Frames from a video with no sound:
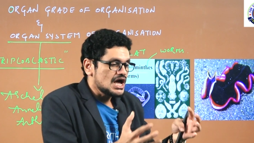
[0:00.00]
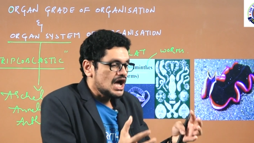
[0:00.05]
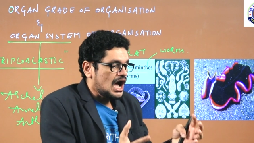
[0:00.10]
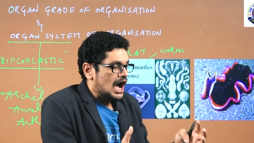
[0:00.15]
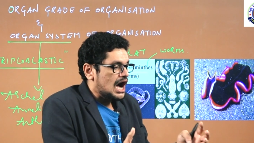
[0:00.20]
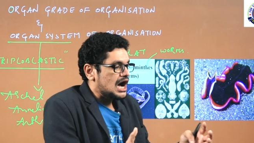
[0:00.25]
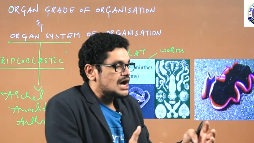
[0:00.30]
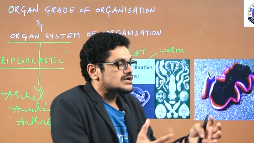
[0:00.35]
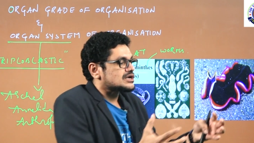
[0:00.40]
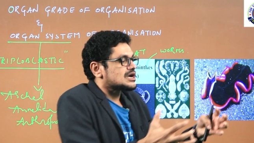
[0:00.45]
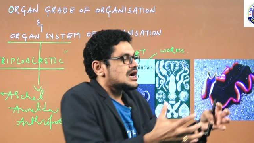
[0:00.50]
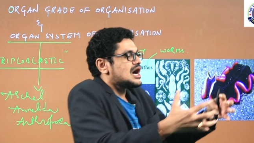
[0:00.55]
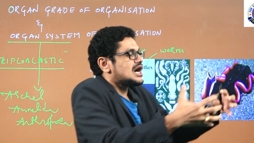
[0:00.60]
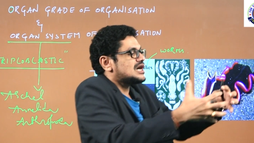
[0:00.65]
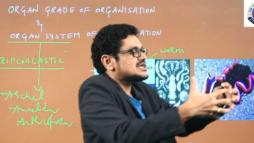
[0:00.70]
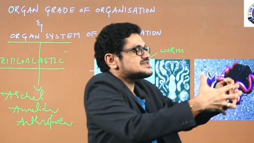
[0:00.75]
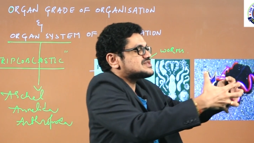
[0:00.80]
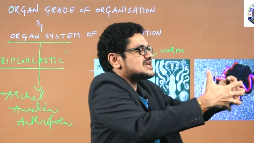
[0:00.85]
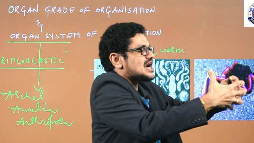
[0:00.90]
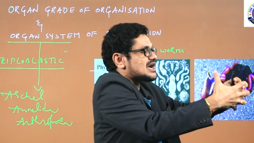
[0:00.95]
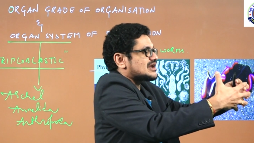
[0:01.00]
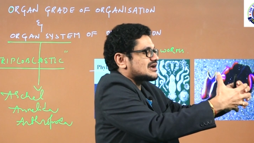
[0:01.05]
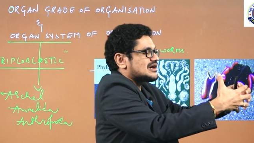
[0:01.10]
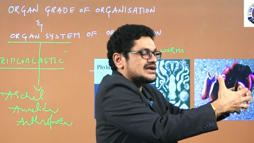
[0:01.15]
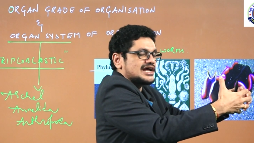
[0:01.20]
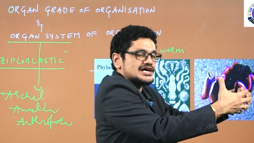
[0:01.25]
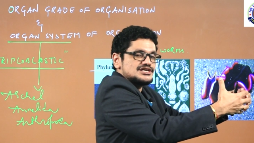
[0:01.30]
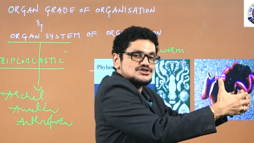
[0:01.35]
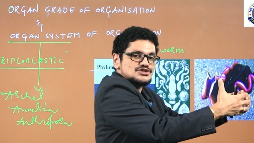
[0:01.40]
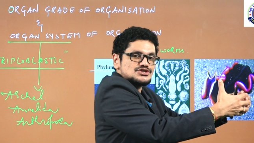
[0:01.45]
Organs
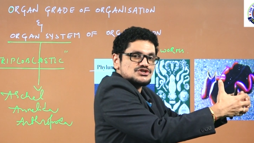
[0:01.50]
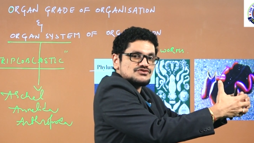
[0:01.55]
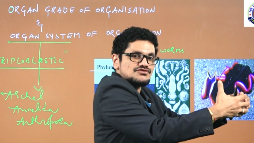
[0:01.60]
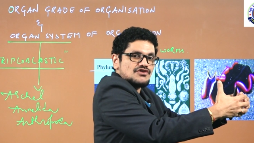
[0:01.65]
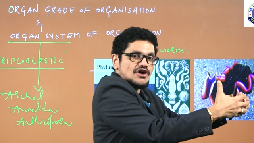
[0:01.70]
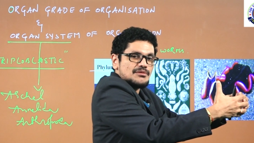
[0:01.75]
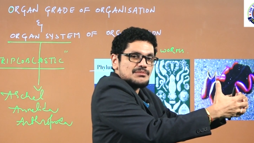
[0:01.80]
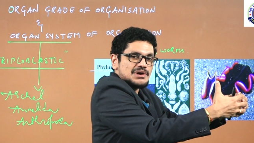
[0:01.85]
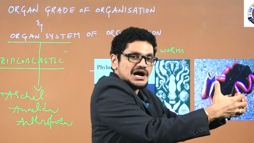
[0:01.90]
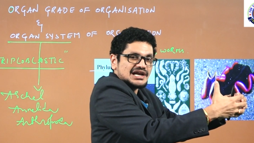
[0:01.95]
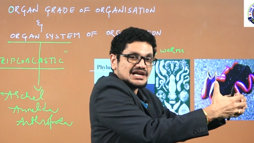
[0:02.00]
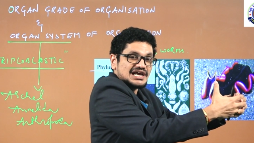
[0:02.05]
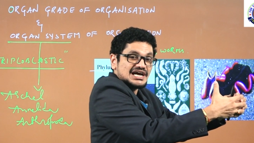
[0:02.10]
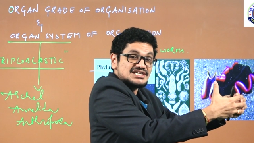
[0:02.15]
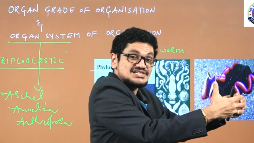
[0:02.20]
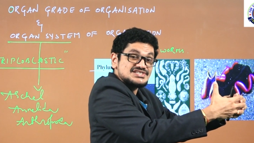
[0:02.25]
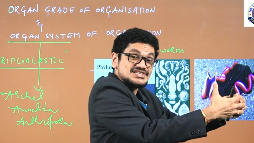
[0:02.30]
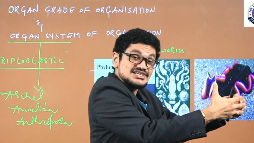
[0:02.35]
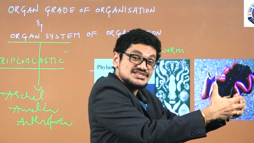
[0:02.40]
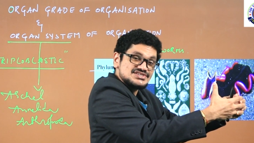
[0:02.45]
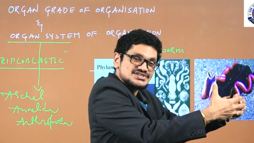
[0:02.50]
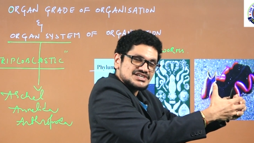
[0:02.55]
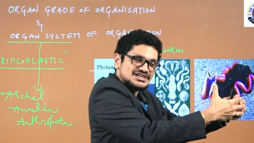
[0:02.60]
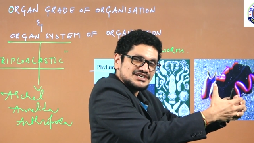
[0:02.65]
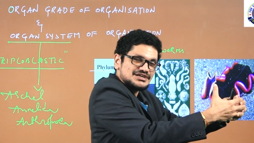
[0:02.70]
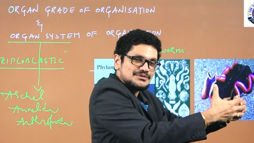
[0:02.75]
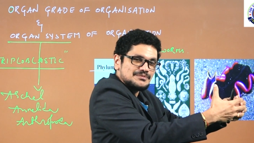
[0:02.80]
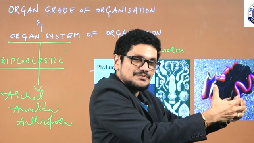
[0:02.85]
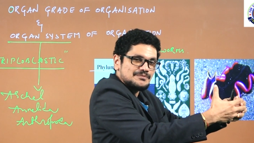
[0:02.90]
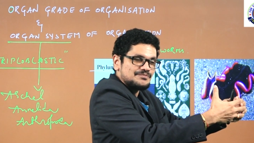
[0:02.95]
organized to form organ
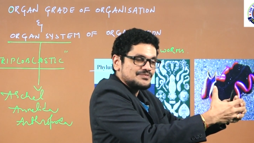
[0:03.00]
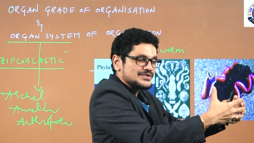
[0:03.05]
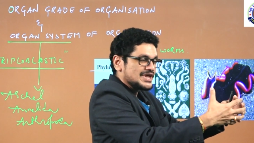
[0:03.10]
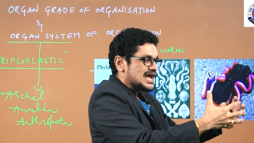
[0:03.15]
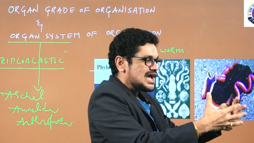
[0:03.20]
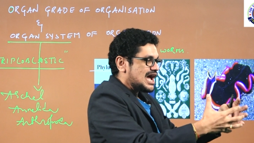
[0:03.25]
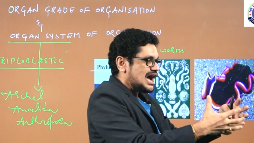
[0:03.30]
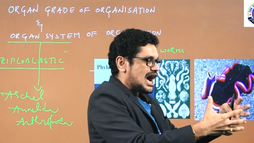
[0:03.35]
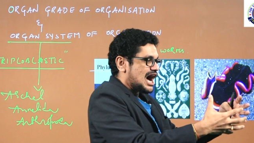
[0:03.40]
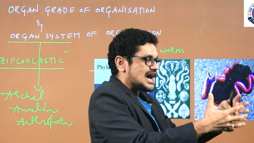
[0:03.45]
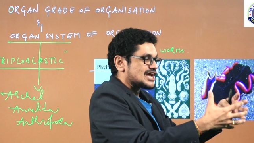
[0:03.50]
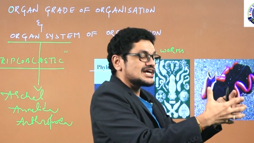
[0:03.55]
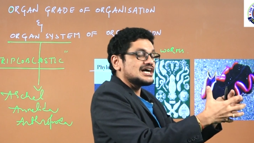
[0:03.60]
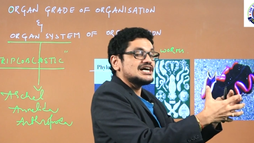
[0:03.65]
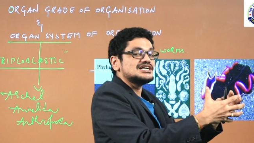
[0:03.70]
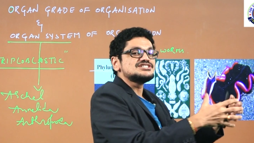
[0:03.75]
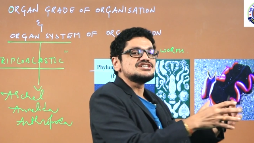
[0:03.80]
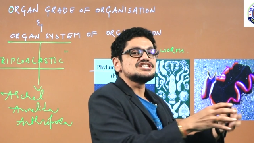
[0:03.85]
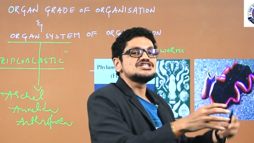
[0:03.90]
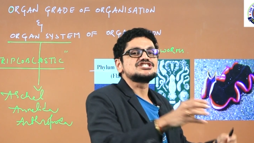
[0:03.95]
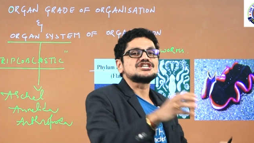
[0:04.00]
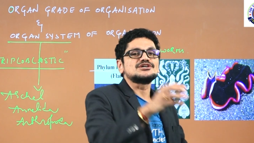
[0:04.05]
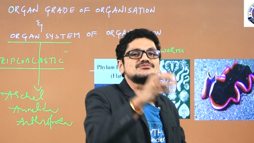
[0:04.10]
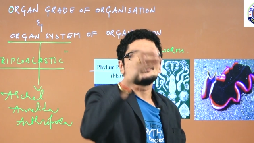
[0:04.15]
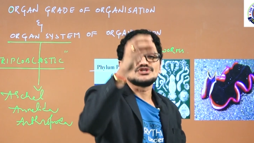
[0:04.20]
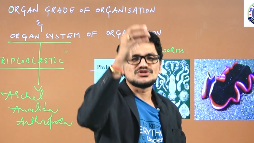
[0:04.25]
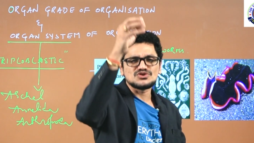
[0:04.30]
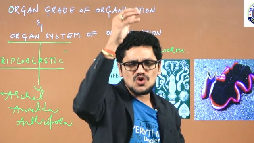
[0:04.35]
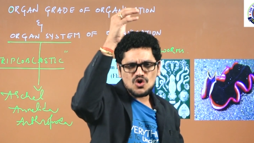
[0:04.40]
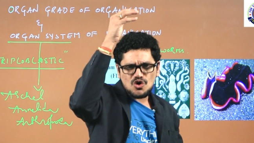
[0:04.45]
system. Organ systems.
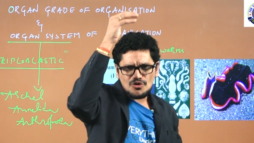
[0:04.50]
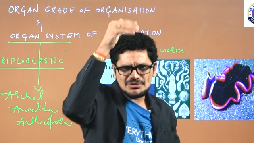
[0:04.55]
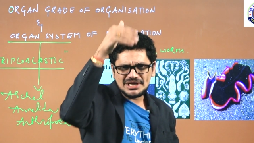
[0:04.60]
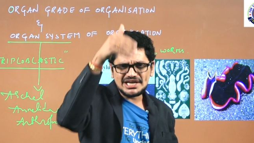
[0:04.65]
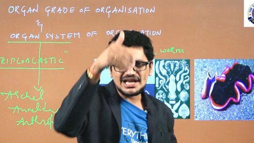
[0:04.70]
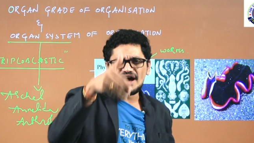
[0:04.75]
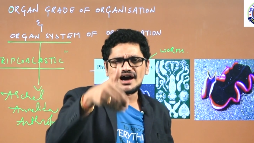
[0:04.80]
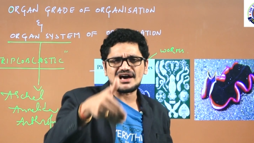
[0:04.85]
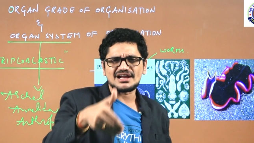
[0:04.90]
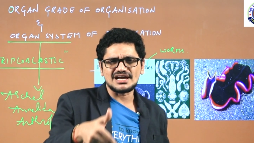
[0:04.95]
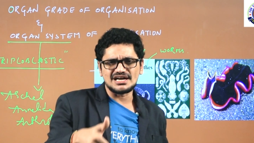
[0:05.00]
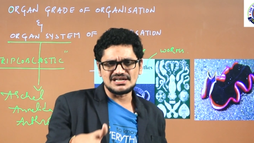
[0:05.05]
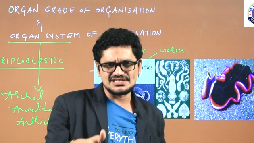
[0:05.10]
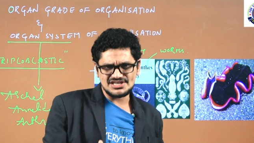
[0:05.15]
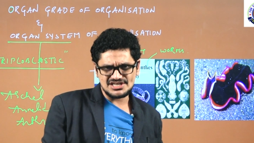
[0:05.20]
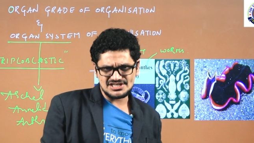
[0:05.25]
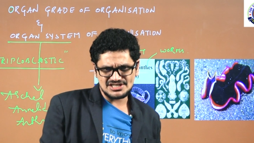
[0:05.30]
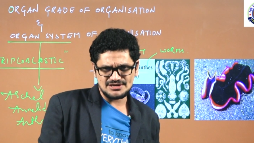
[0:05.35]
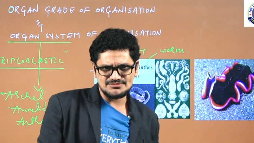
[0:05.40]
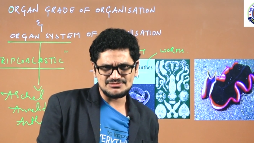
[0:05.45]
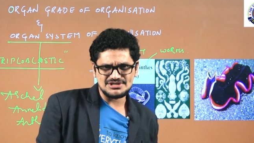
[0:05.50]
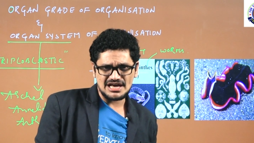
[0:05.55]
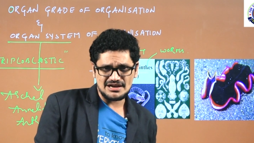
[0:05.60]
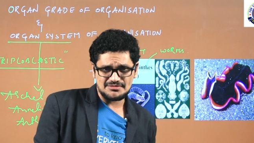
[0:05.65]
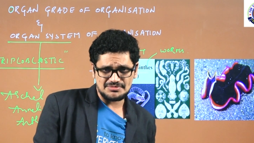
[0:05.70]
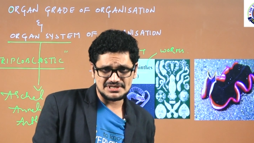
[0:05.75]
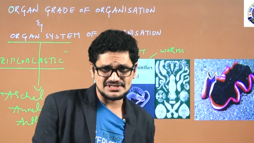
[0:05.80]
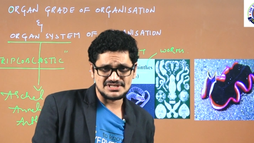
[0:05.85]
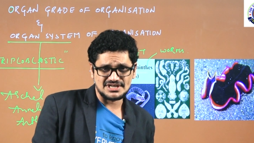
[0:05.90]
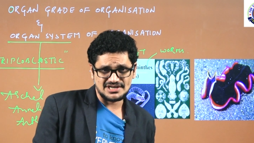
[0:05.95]
So many organ systems are
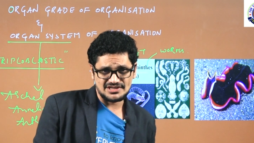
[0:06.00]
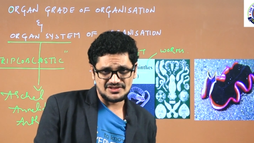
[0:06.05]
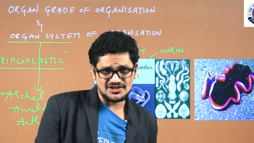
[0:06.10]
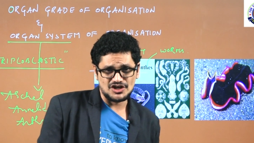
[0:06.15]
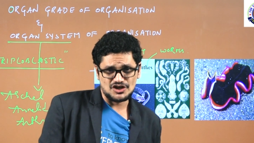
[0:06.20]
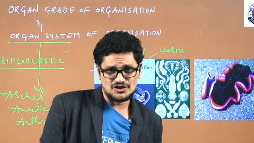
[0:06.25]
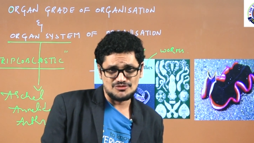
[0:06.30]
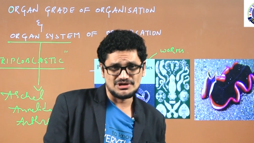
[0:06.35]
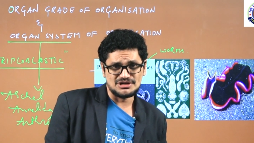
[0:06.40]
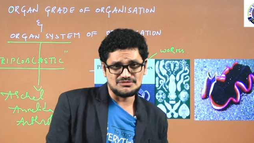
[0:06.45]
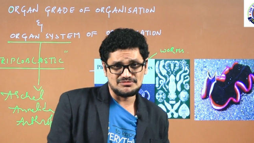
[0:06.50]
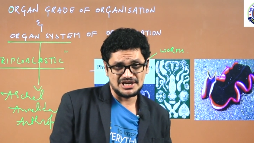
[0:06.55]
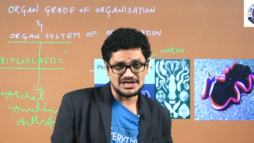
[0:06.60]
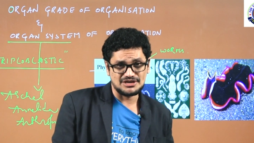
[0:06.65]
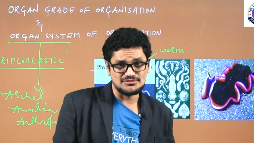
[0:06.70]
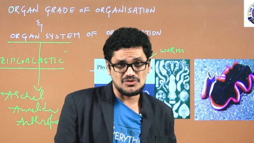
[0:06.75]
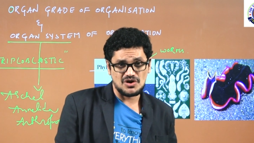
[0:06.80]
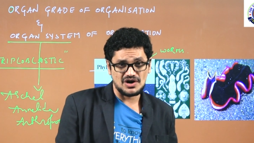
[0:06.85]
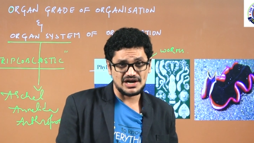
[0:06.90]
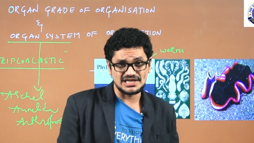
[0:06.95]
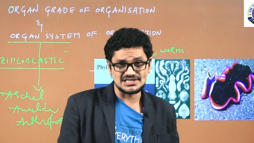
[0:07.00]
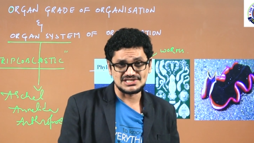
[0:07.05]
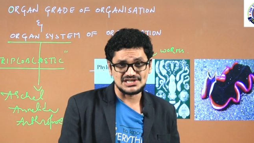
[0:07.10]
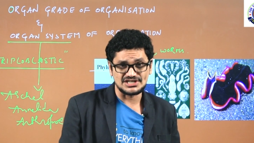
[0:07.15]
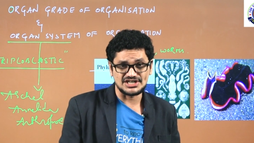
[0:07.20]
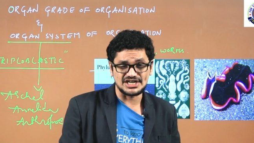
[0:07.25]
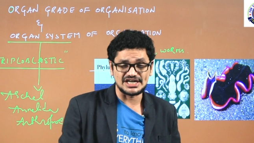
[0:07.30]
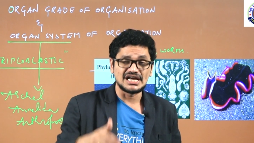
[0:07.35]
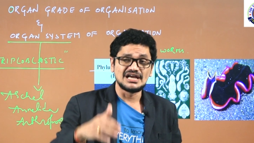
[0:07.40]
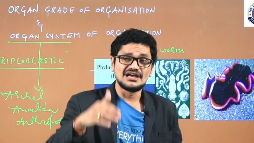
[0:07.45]
present in the human being body,
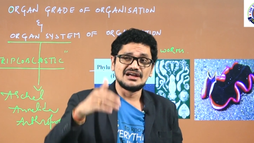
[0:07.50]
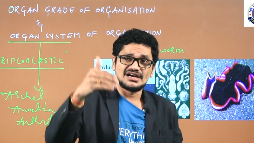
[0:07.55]
isn't it?